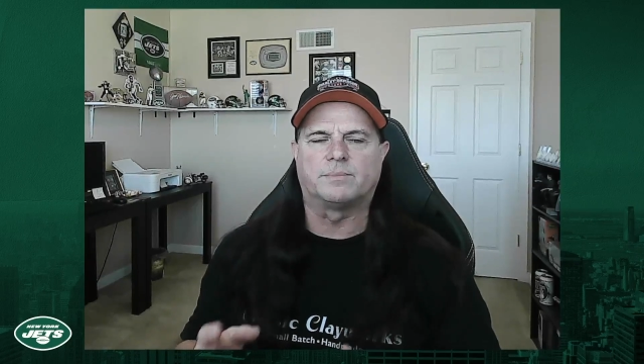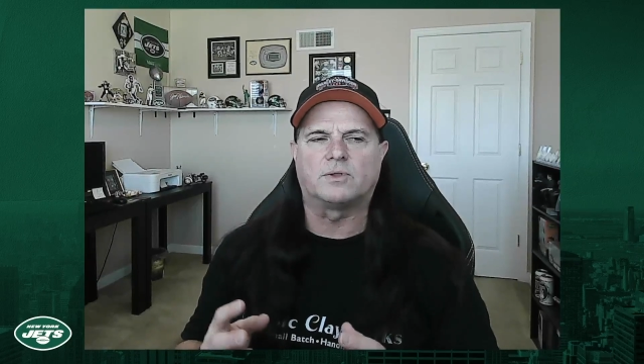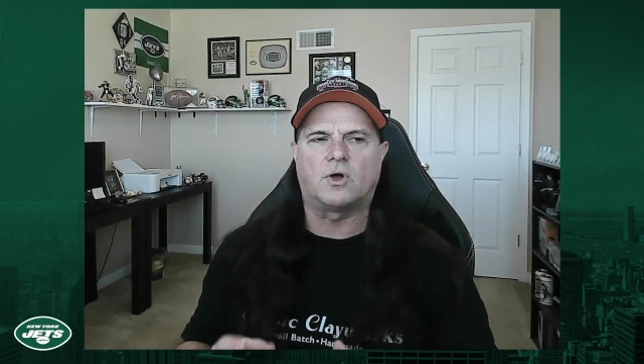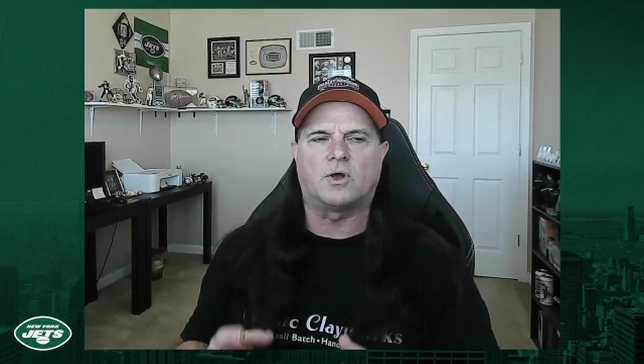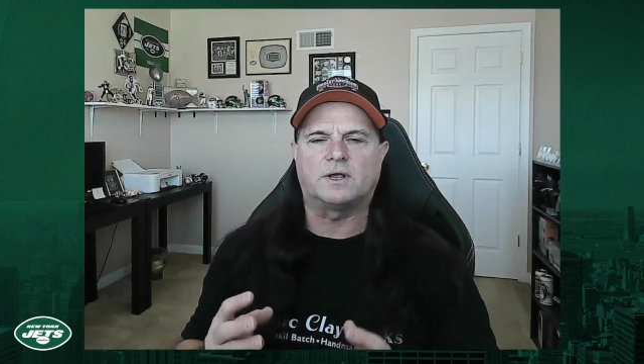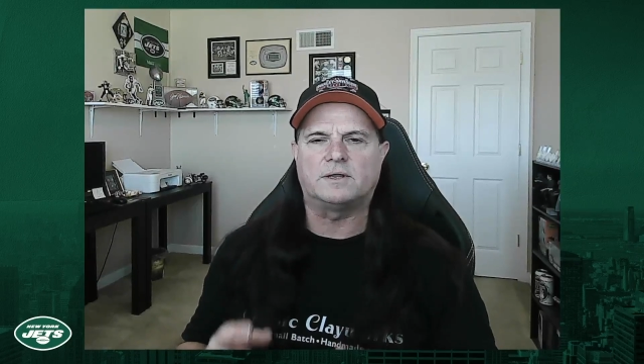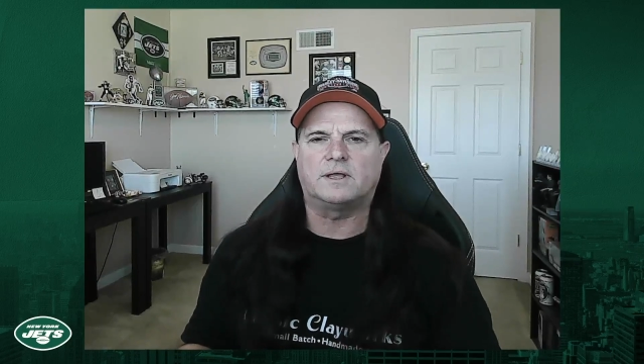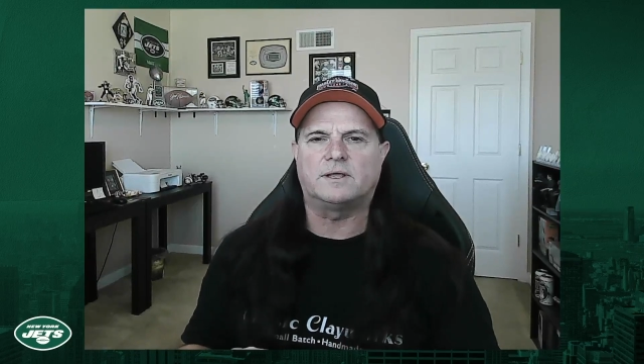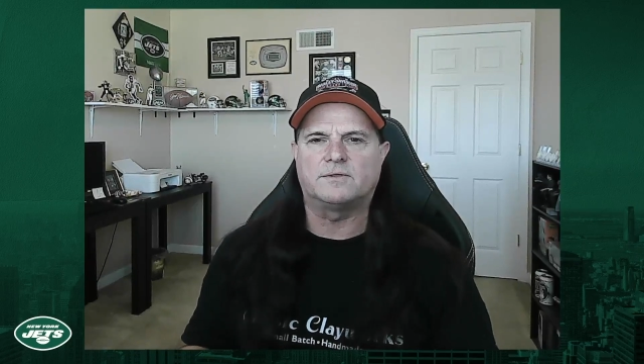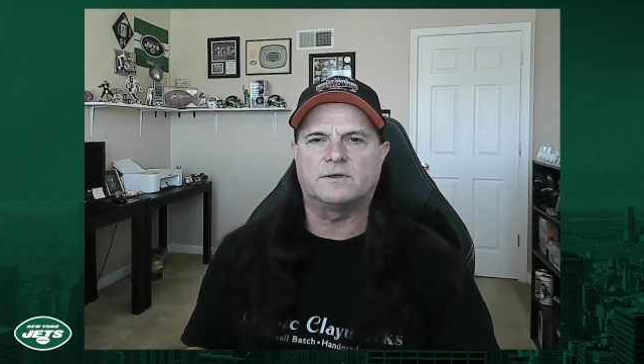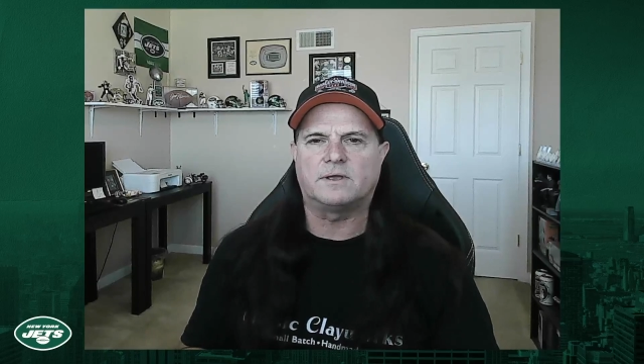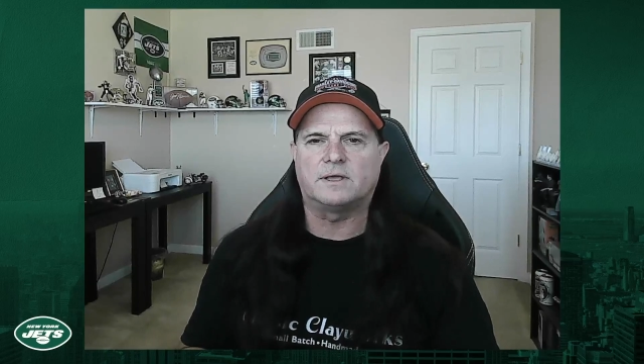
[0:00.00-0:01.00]
belong
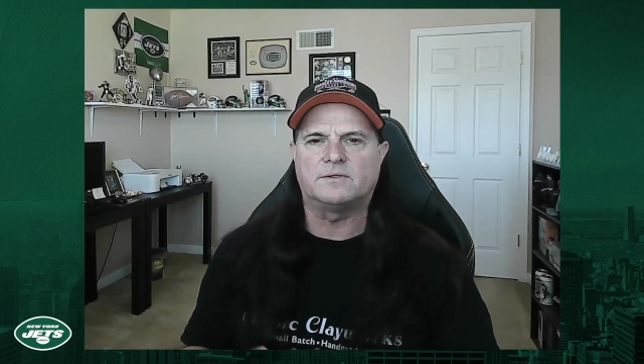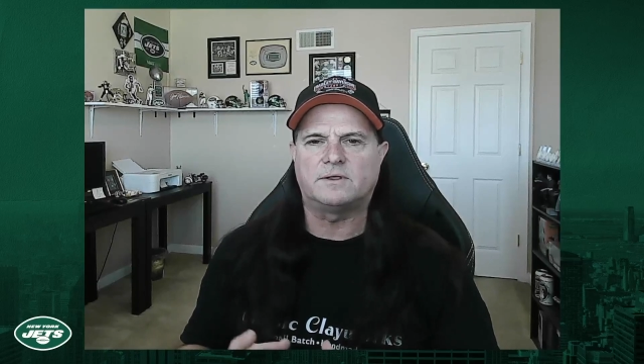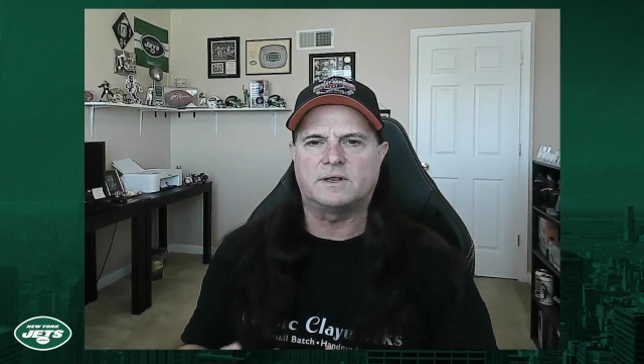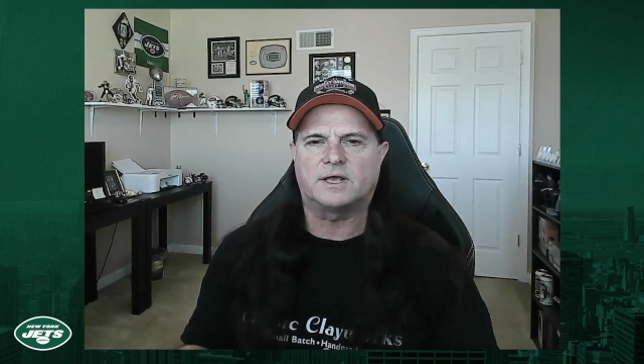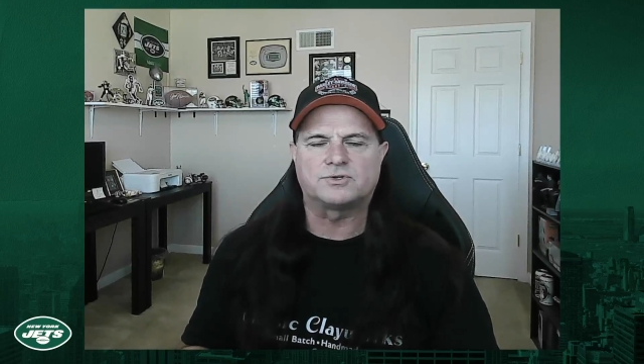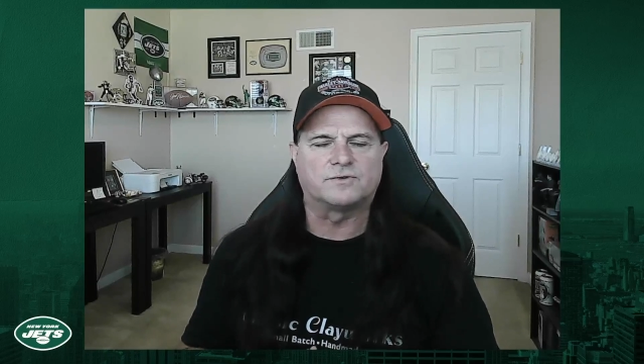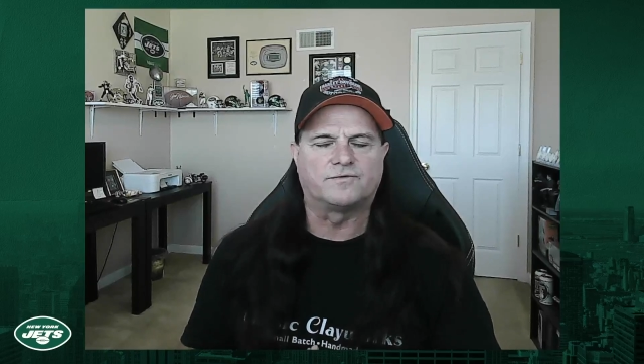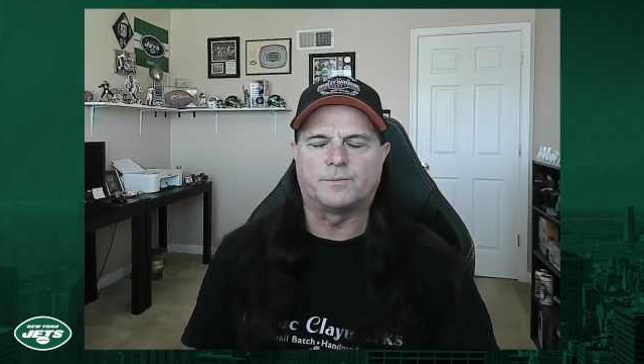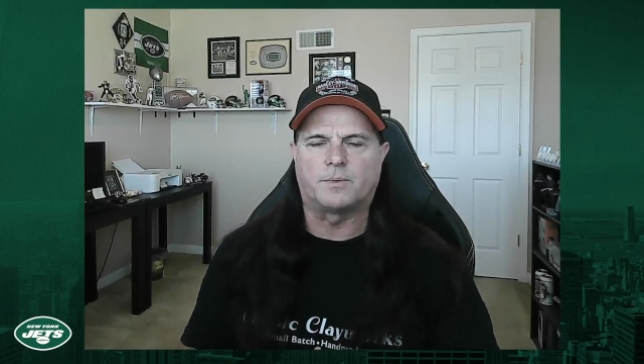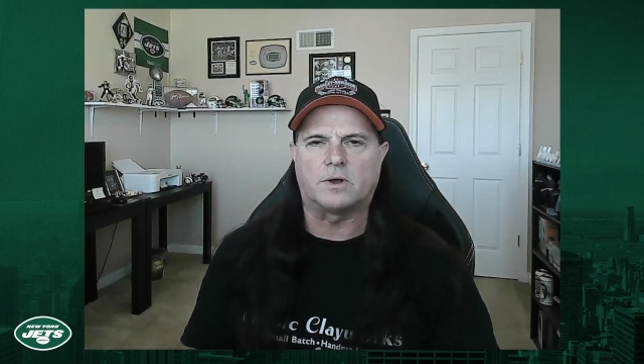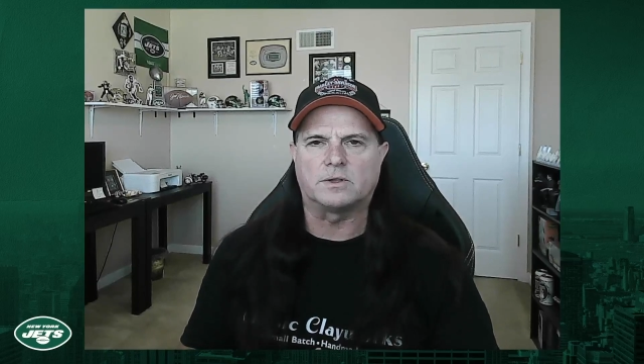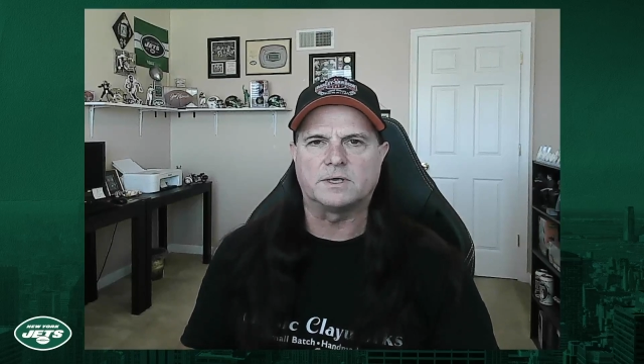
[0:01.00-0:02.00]
in the National
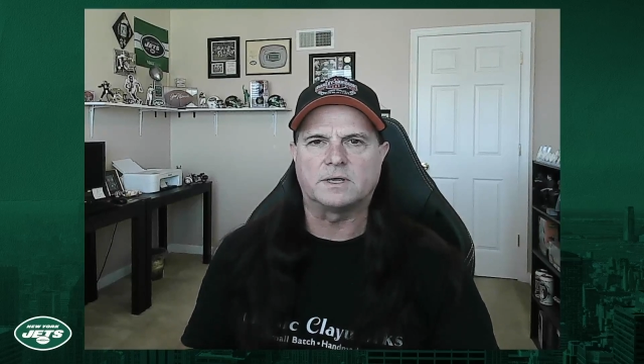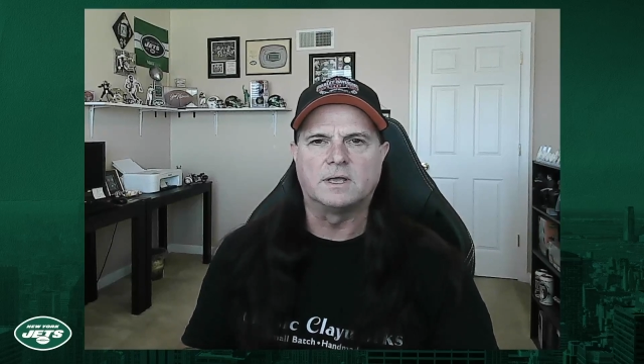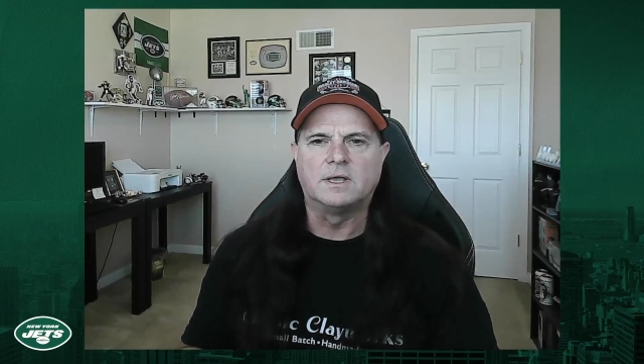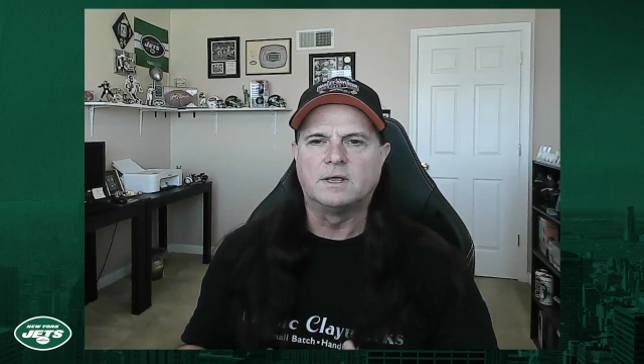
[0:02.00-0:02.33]
Football League.